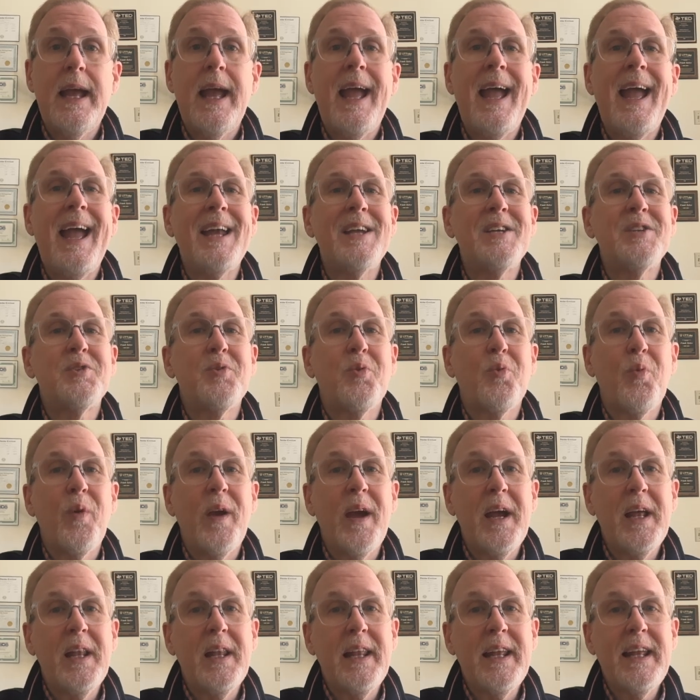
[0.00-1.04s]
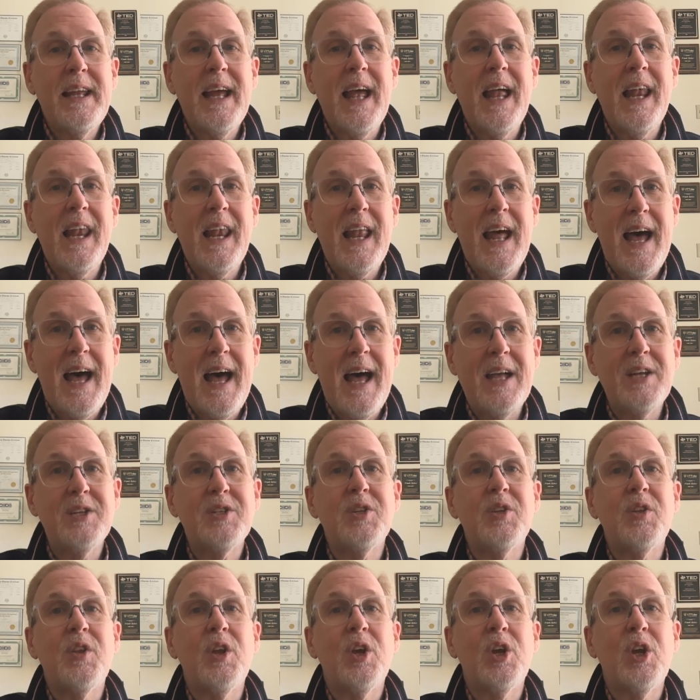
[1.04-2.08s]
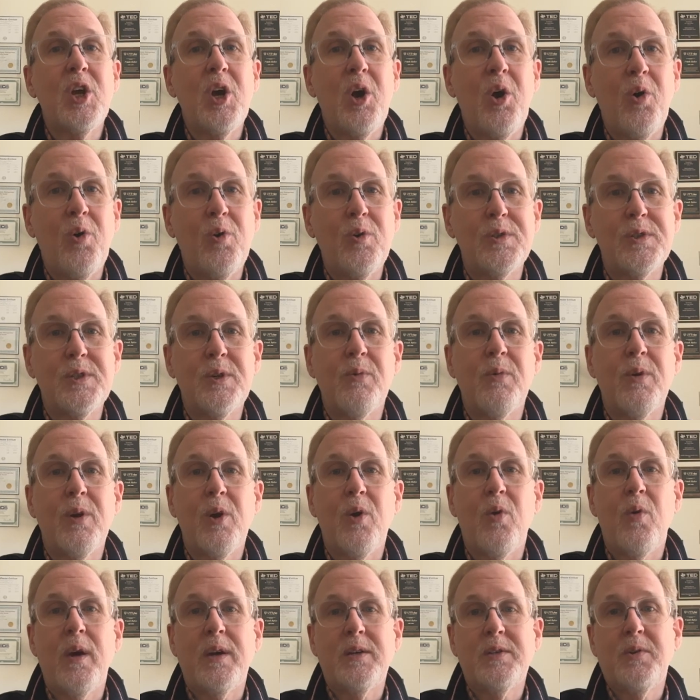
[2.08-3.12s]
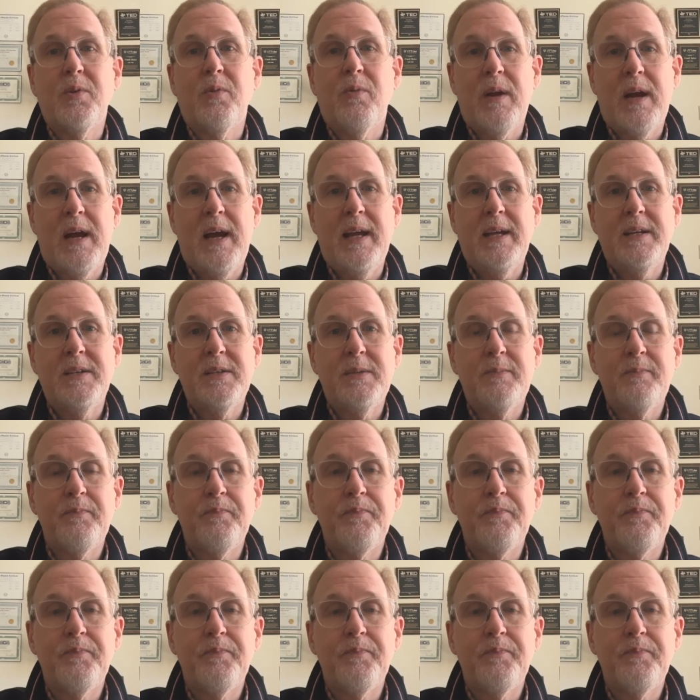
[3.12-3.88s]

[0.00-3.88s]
and directly aligned to the goals that we're going to write.